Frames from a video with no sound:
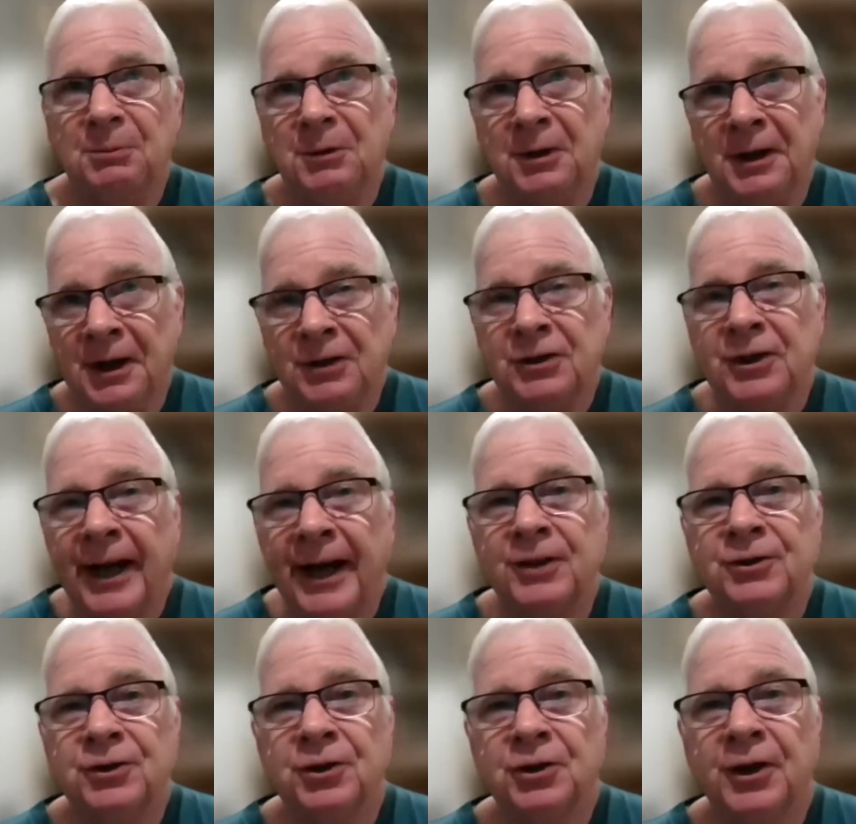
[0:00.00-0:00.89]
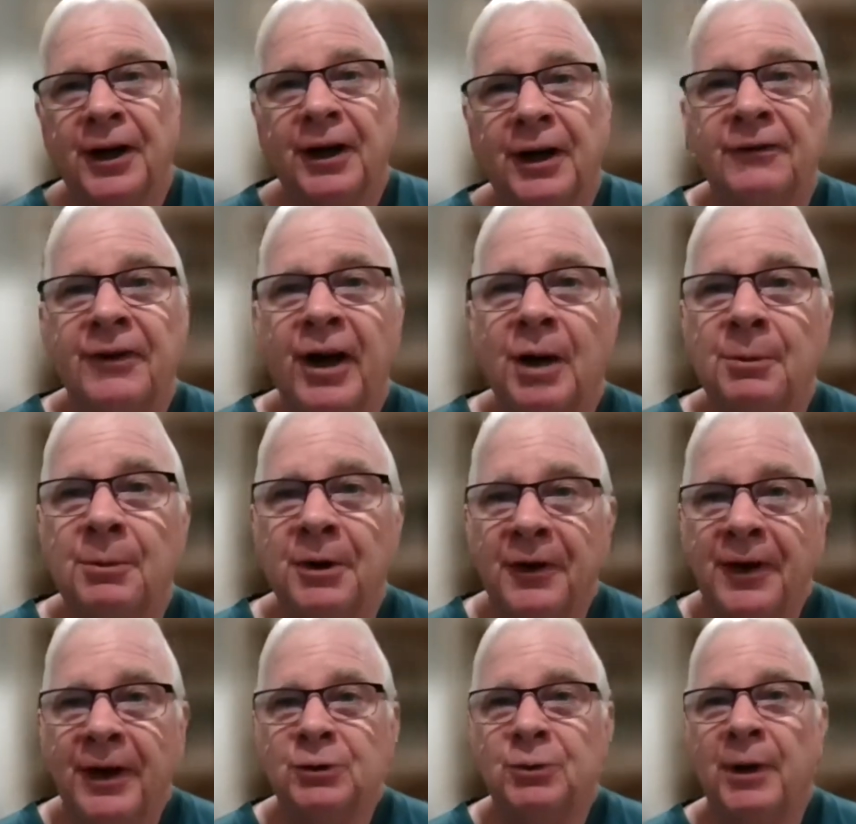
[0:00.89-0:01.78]
It is a hazard to our environment.
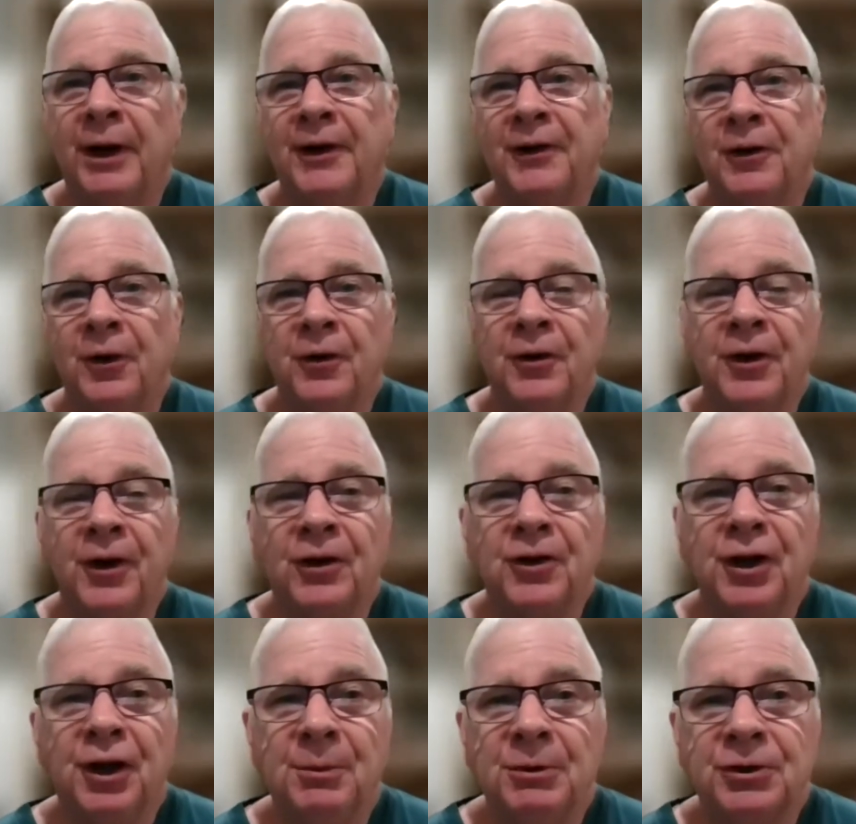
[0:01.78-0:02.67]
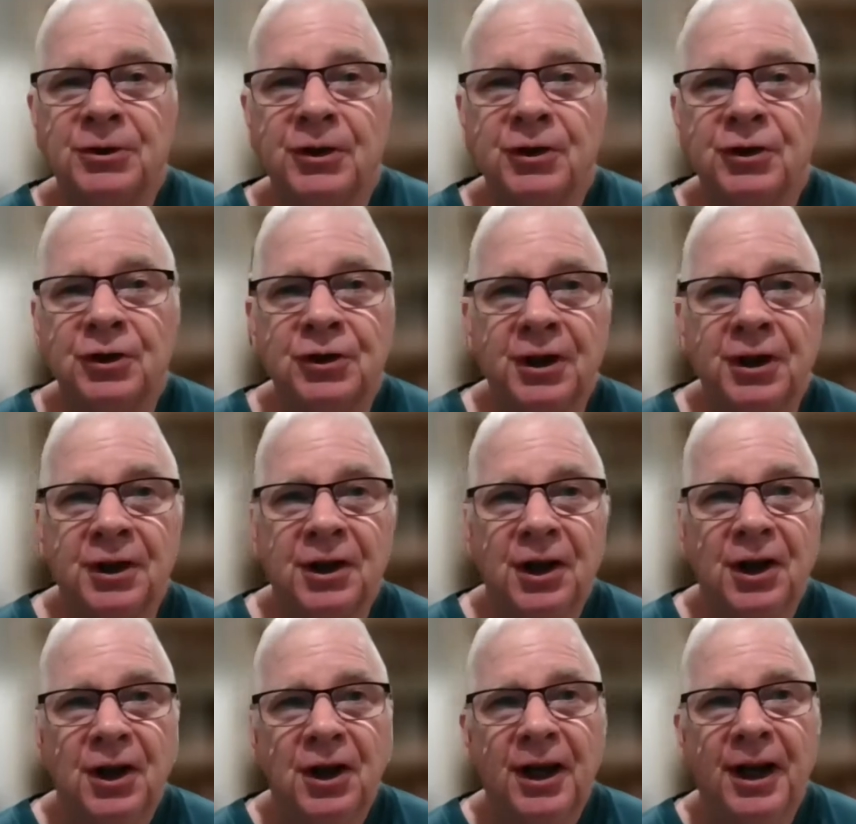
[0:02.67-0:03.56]
And that's why the Earth Care team is interested
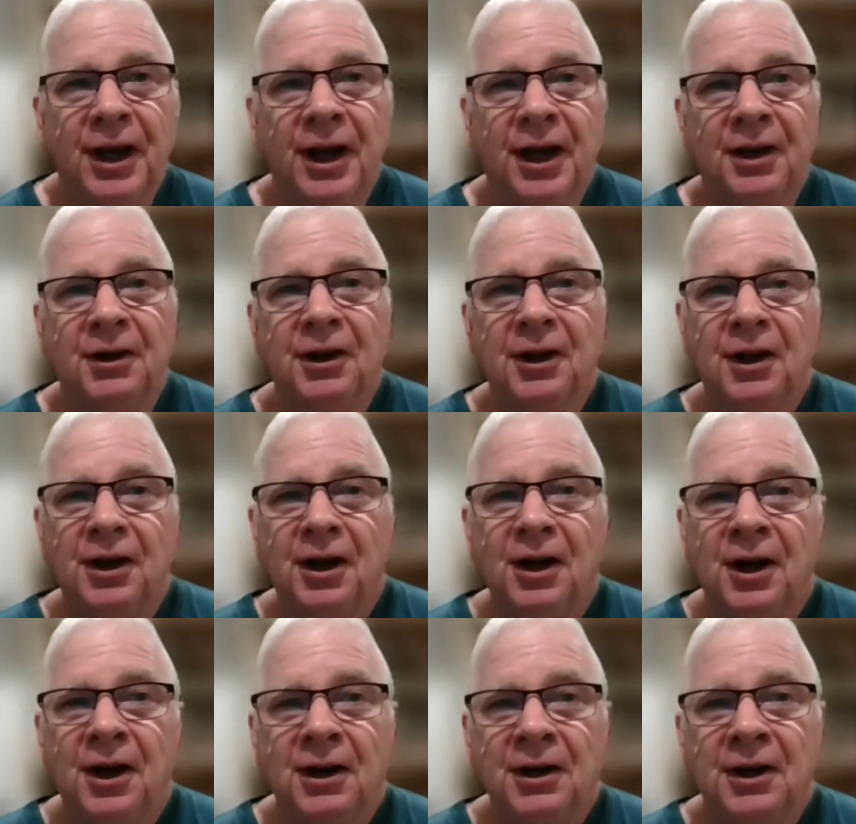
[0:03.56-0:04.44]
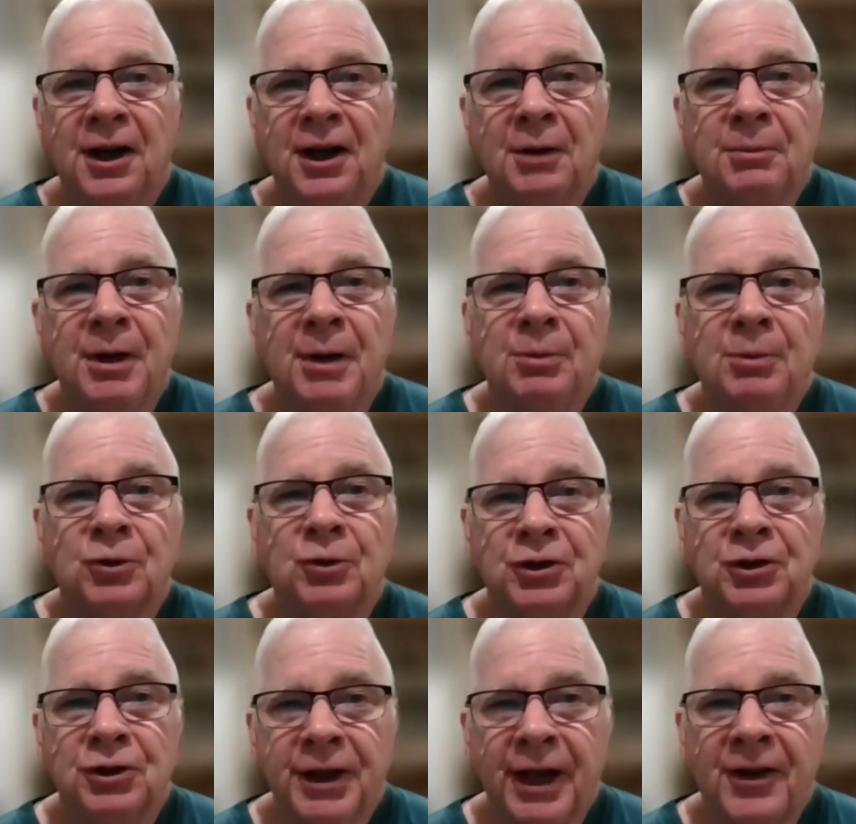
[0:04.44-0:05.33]
in getting people to
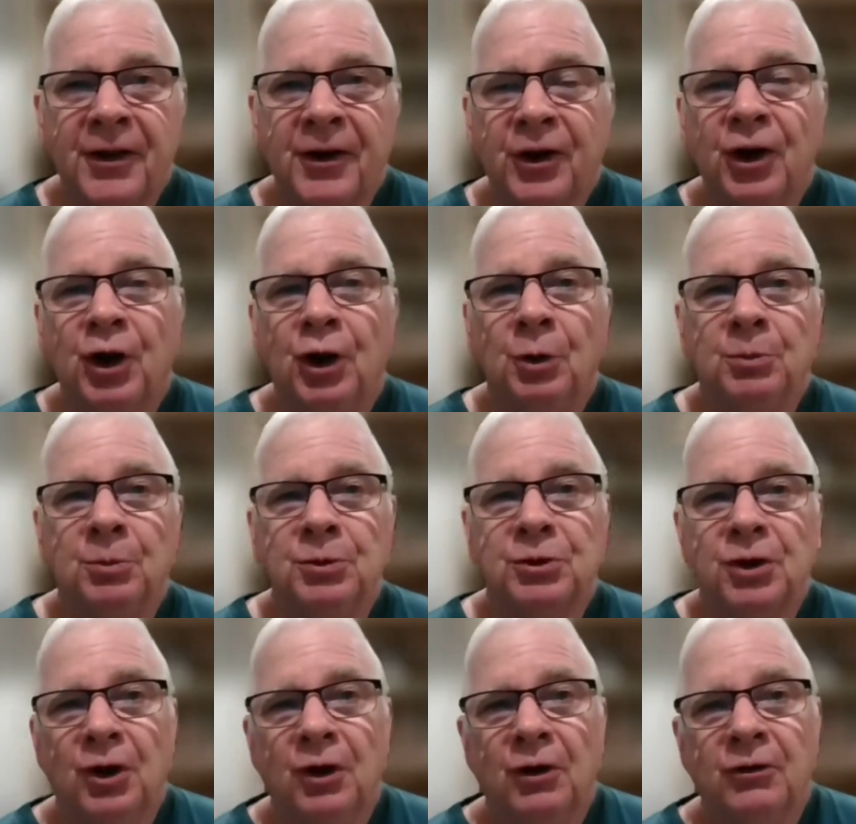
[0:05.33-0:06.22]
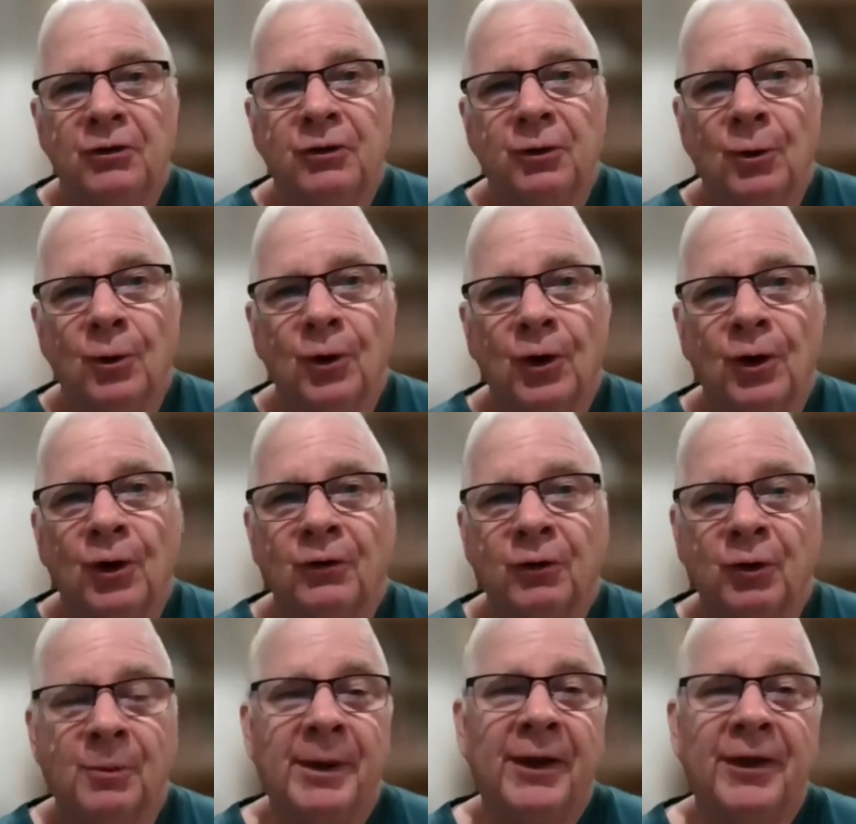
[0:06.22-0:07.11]
check their homes for
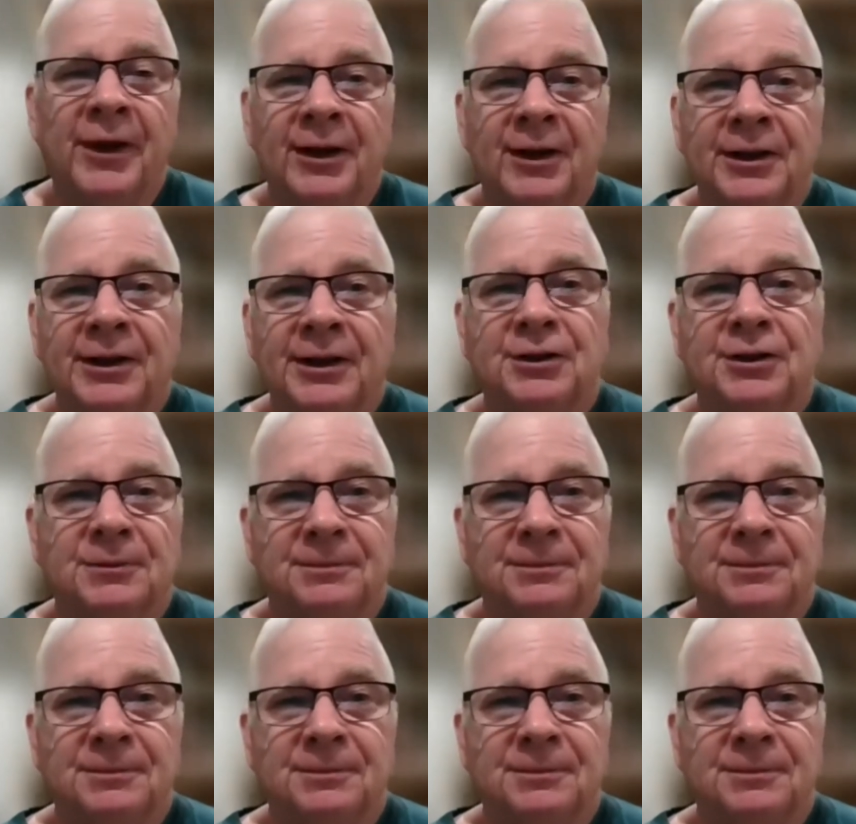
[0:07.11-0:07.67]
methane leaks.